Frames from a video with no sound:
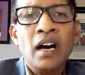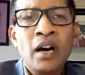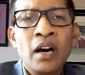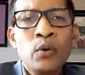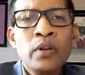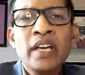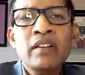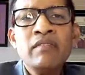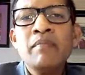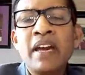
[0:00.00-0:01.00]
how can
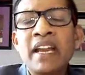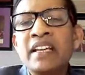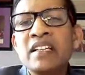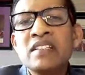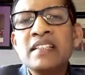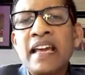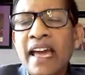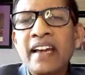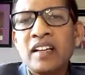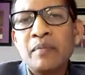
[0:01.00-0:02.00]
we manage the
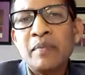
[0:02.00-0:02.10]
anger?